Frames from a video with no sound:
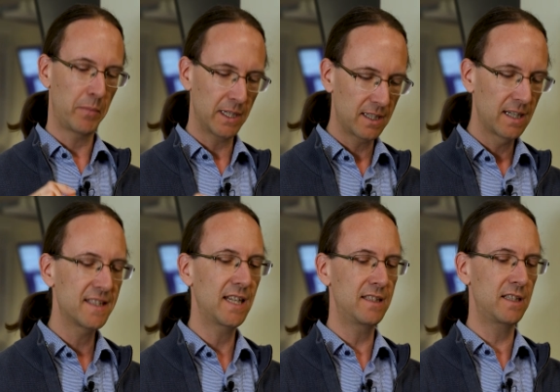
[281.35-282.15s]
but
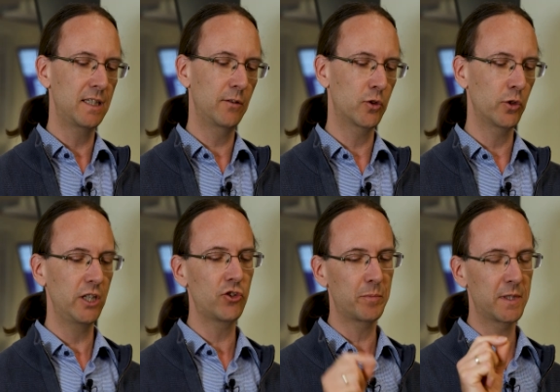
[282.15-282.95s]
sensitive to
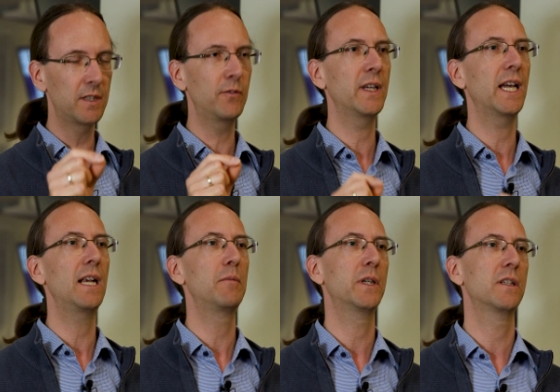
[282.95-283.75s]
each specific
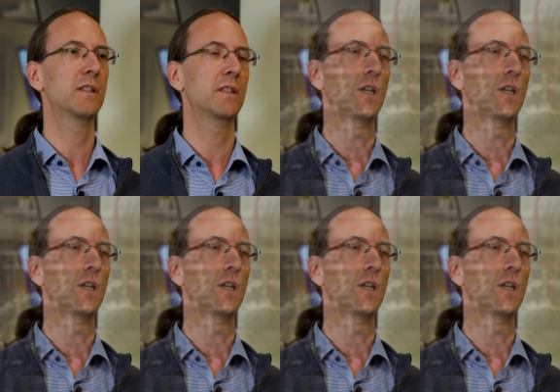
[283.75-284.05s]
element.